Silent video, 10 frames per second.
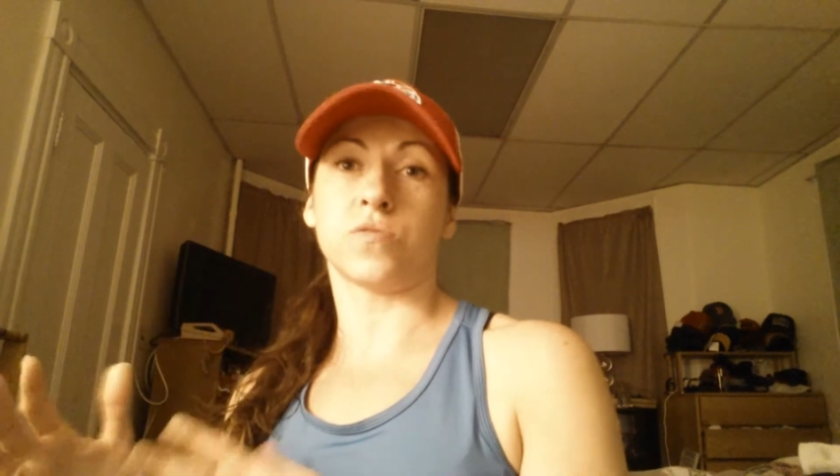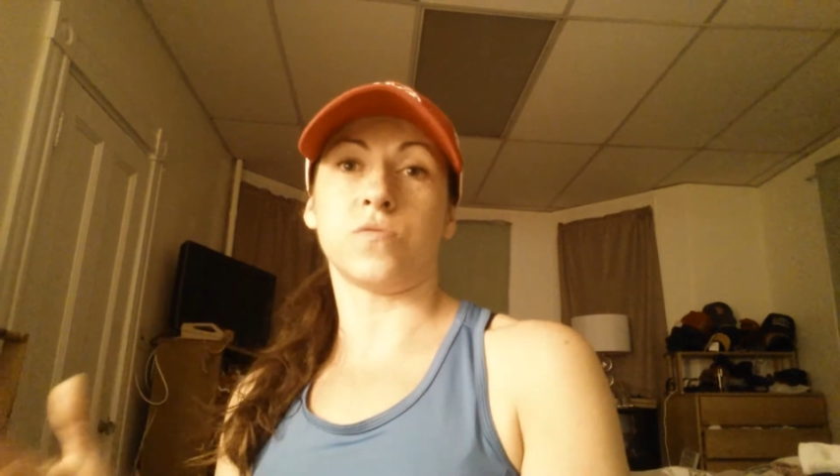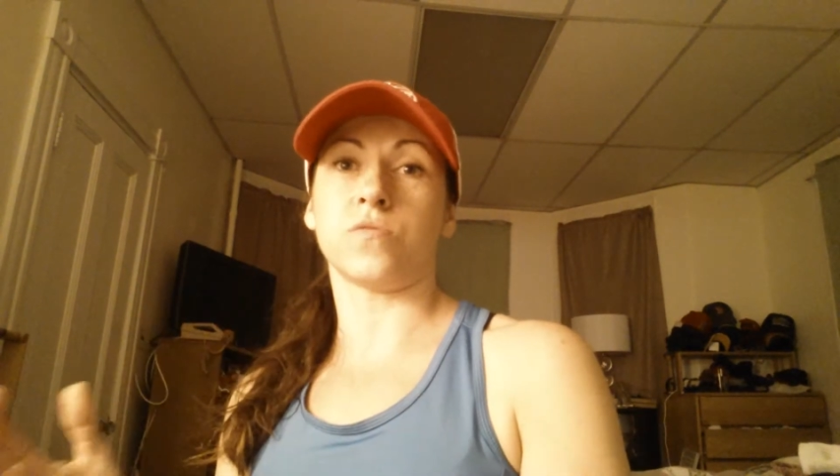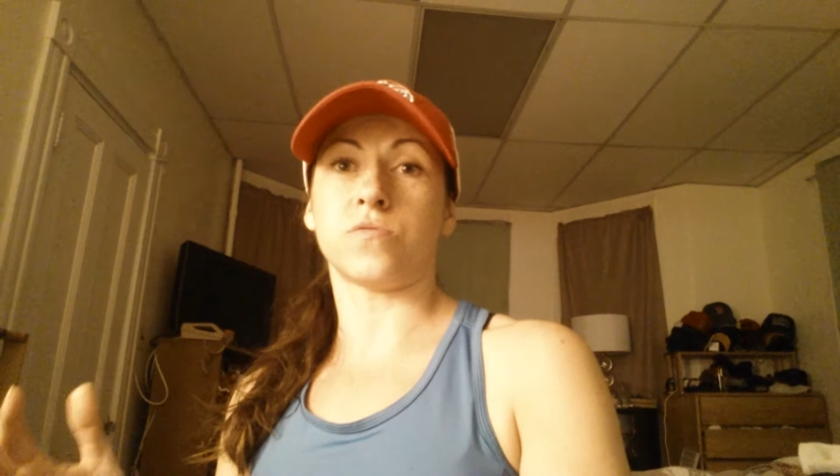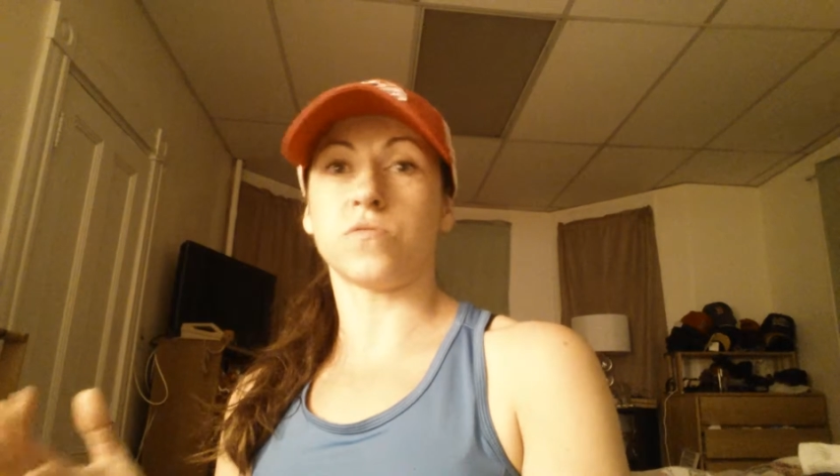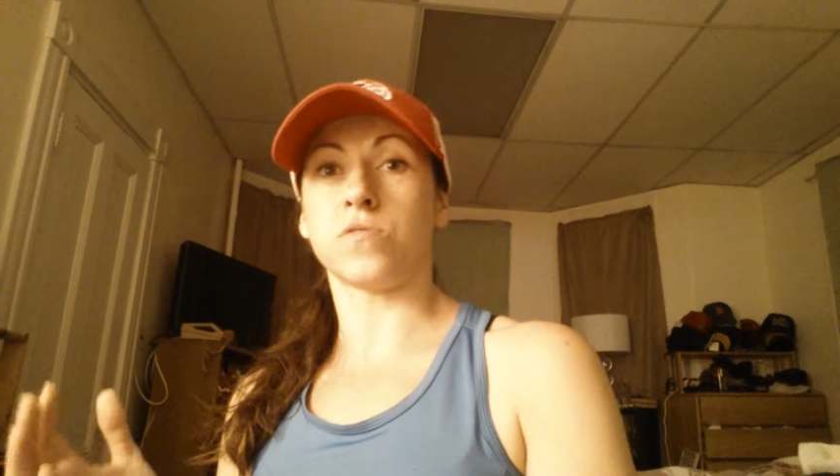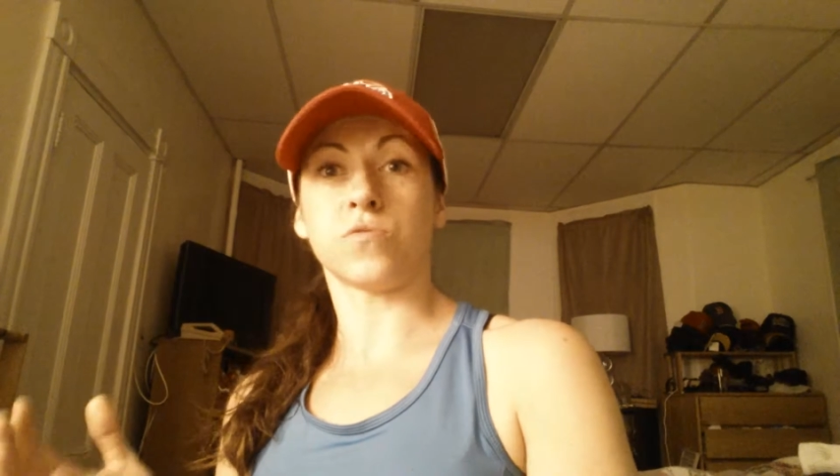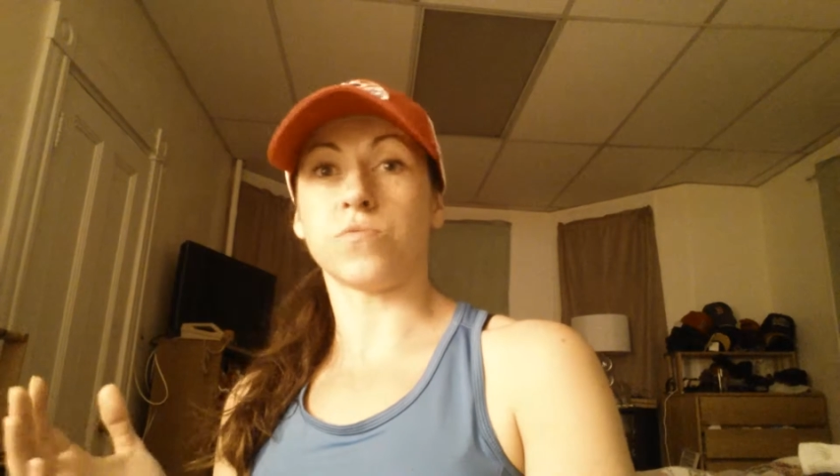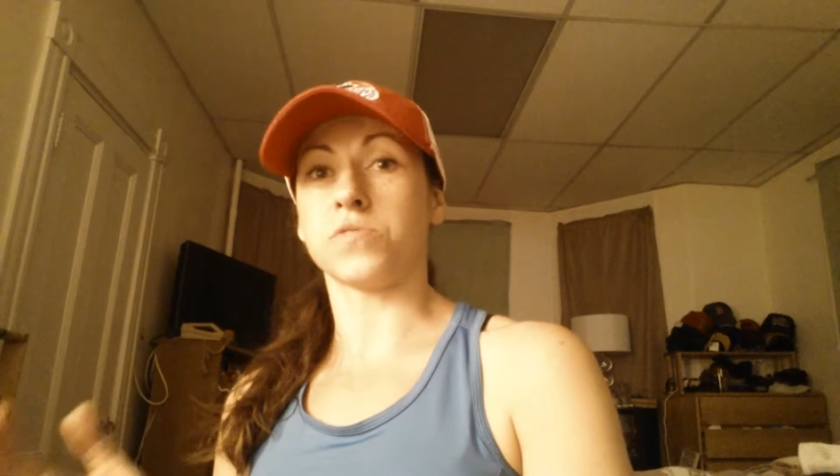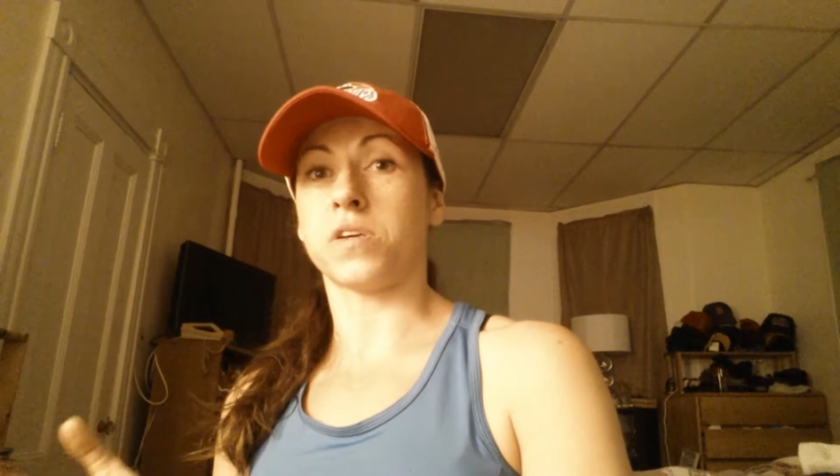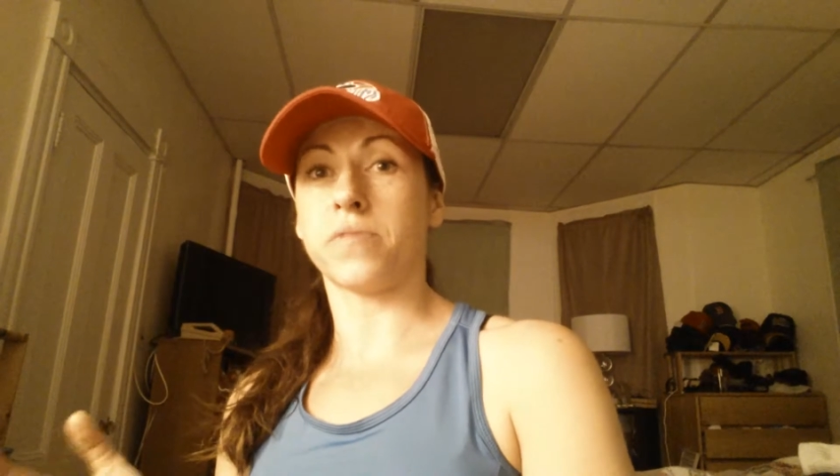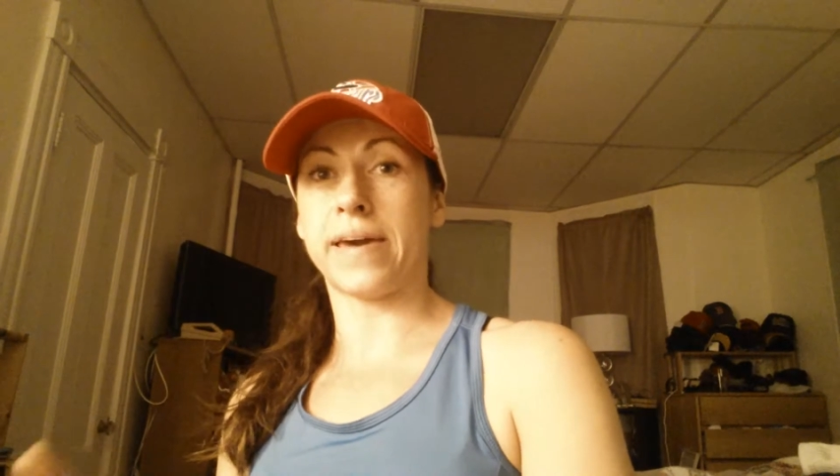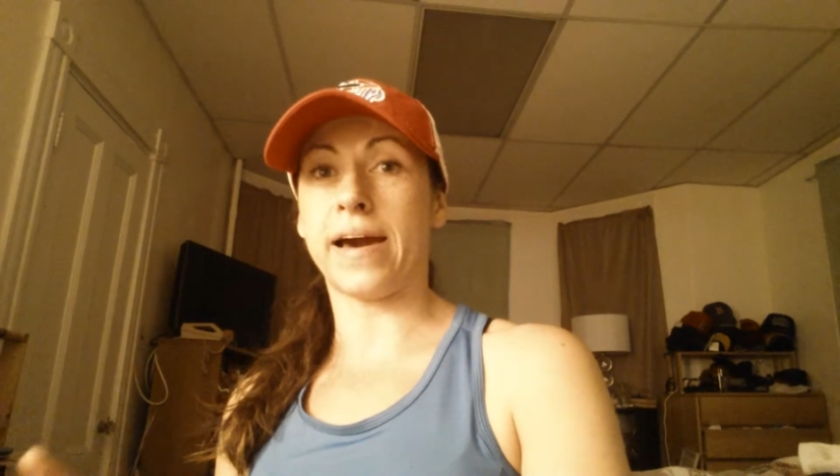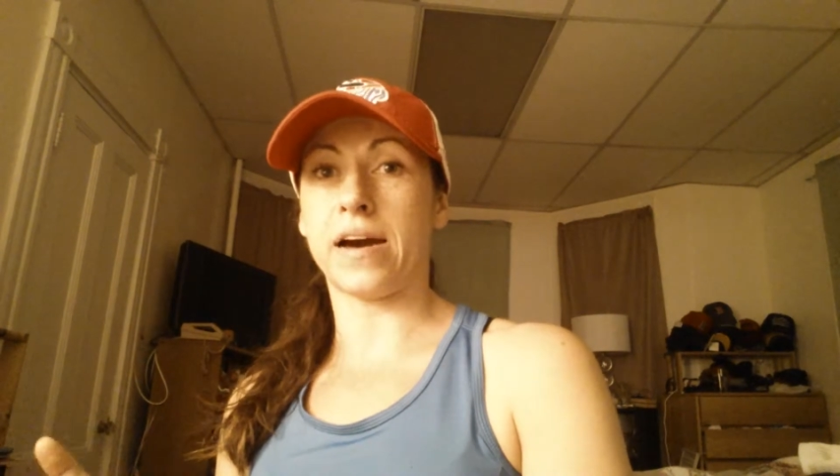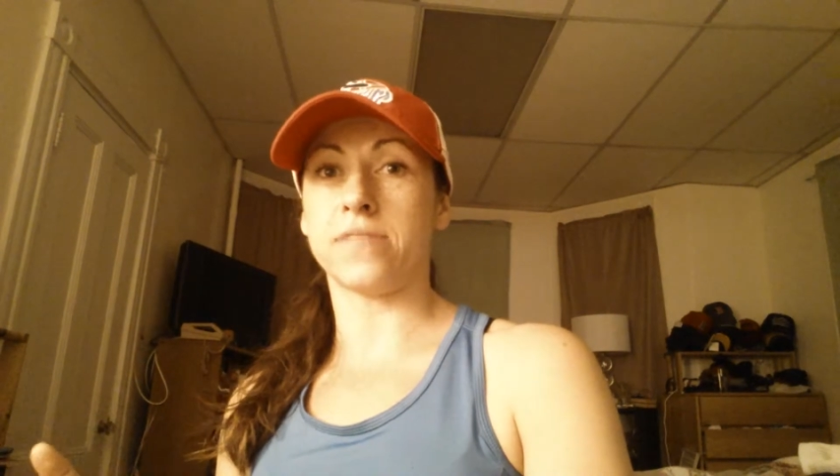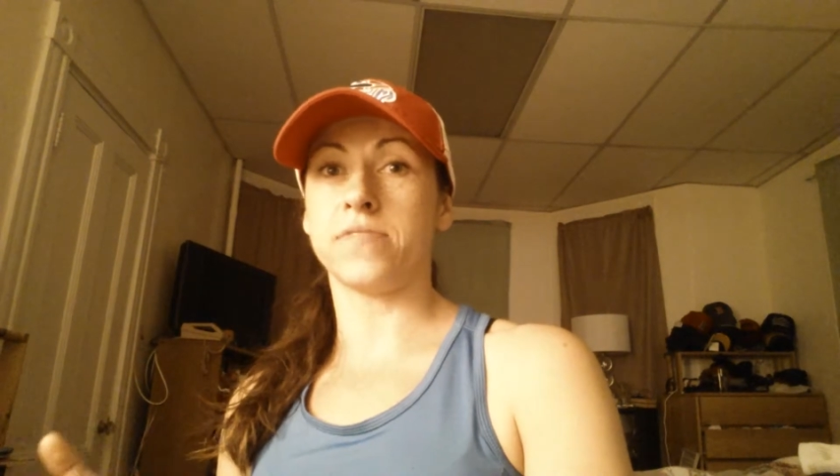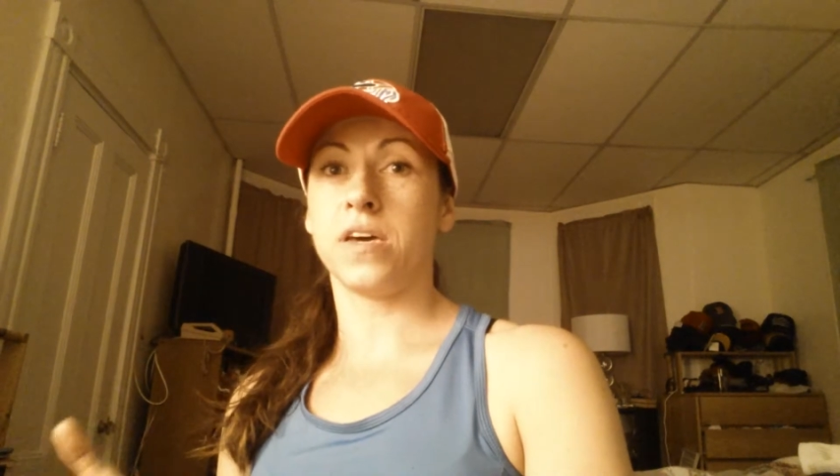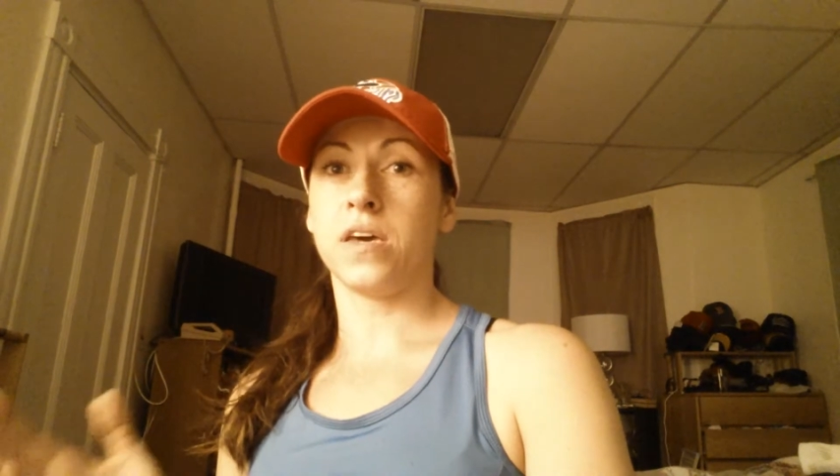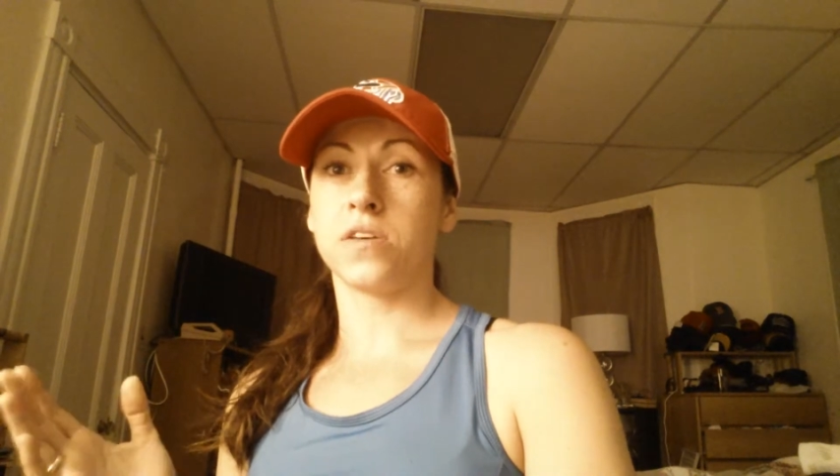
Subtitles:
suited to the tools that we have.